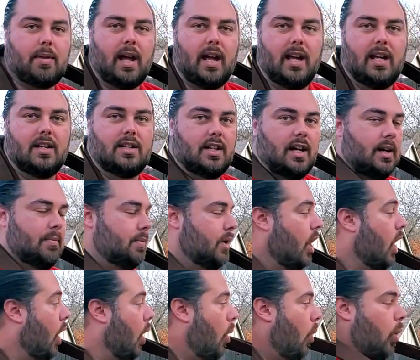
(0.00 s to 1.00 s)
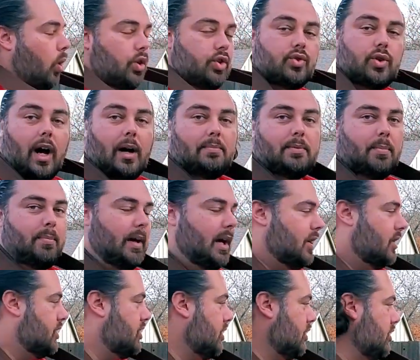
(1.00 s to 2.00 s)
hands up or drop the belt.
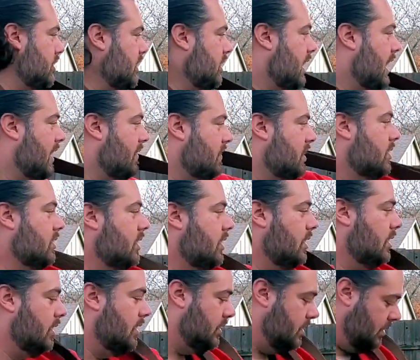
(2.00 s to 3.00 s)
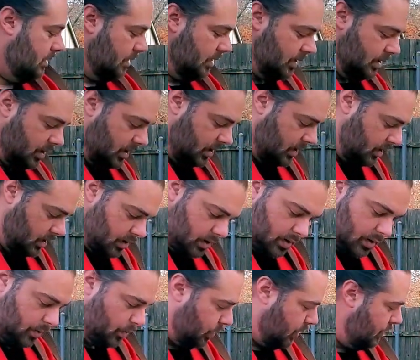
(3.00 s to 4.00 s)
So you either have to,
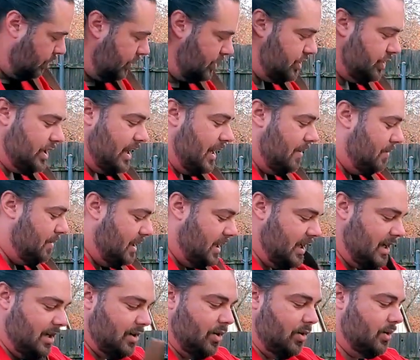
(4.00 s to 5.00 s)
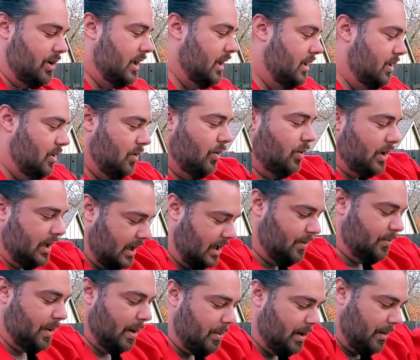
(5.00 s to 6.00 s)
what just happened here? Okay,
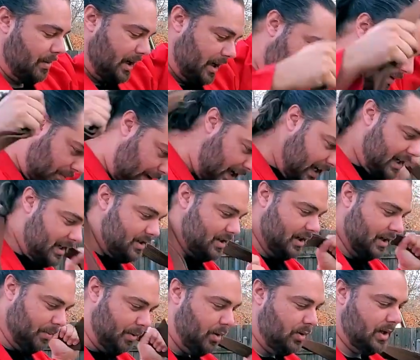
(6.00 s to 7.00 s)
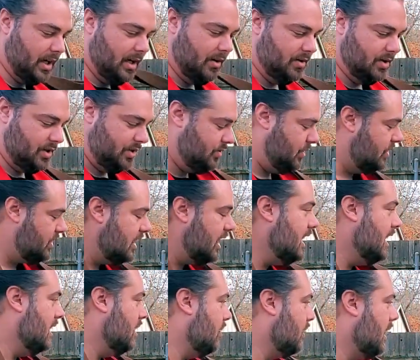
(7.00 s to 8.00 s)
maybe I'm not keeping my hands up. Okay, let's do this
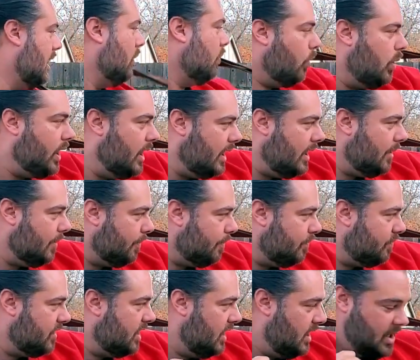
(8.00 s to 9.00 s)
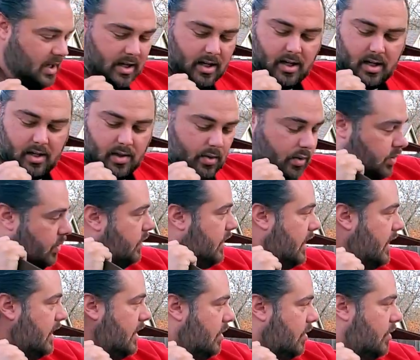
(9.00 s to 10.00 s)
again. Okay, wham. Okay,